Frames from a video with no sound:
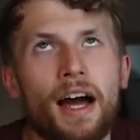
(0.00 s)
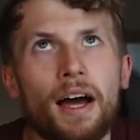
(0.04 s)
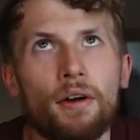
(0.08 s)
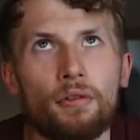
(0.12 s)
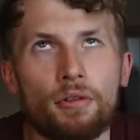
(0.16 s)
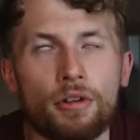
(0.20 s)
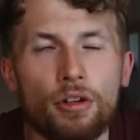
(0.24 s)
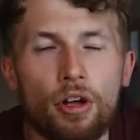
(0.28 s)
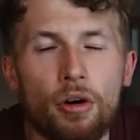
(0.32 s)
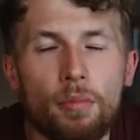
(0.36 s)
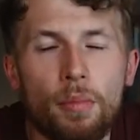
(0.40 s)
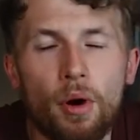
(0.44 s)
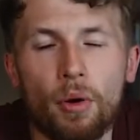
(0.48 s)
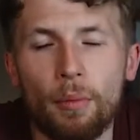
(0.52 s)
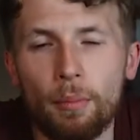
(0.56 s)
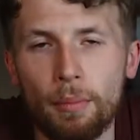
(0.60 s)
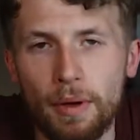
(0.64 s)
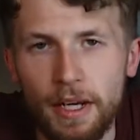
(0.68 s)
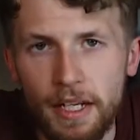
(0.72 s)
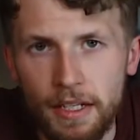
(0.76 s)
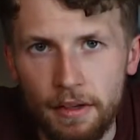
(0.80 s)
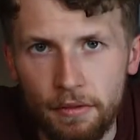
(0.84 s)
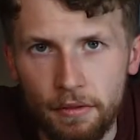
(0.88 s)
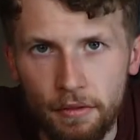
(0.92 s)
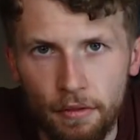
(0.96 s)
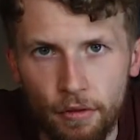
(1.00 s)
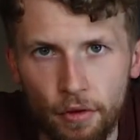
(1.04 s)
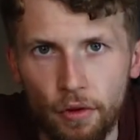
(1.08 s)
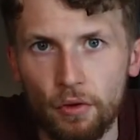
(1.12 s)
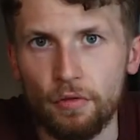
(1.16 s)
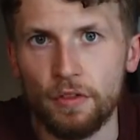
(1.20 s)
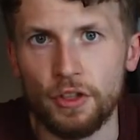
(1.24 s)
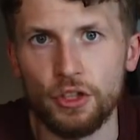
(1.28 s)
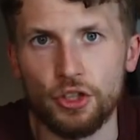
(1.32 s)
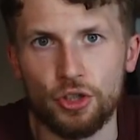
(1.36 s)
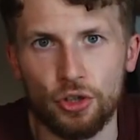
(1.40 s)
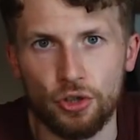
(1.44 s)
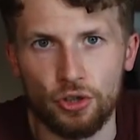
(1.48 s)
are a lot more meaningful
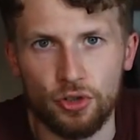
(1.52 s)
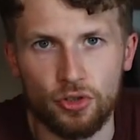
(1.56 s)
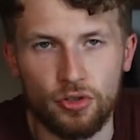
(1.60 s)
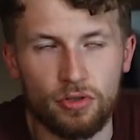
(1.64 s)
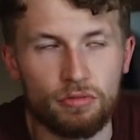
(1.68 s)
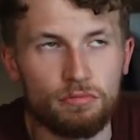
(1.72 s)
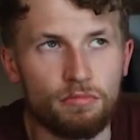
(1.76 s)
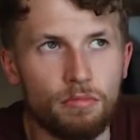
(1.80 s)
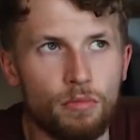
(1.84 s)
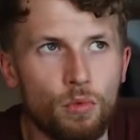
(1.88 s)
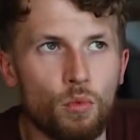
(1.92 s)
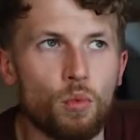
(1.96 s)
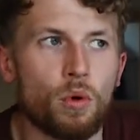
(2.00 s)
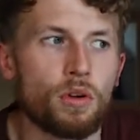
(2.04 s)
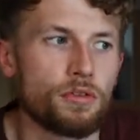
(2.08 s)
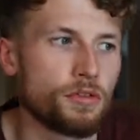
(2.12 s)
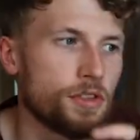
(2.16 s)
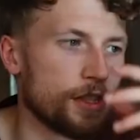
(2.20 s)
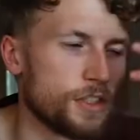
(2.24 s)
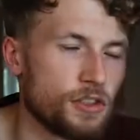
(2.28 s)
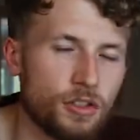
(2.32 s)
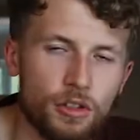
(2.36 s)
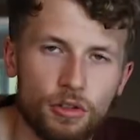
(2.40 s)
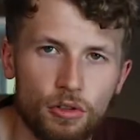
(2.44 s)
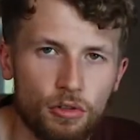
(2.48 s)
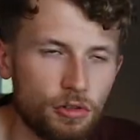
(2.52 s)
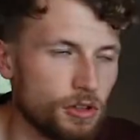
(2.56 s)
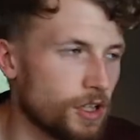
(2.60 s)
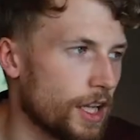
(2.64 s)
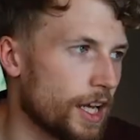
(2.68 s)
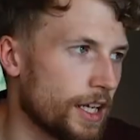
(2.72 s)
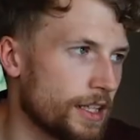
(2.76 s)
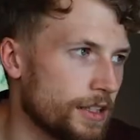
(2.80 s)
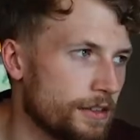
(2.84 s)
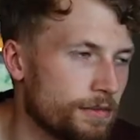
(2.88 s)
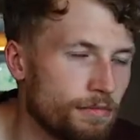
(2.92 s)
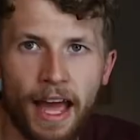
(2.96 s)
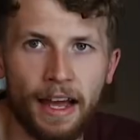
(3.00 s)
than just wanting to look
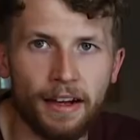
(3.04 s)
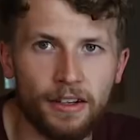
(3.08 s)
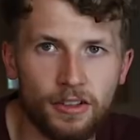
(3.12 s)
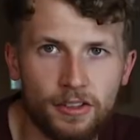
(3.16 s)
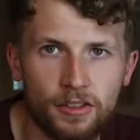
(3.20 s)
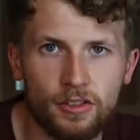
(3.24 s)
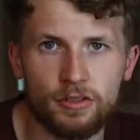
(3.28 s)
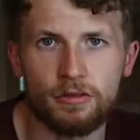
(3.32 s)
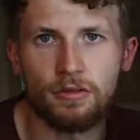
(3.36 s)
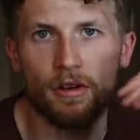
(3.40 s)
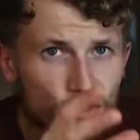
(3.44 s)
like X.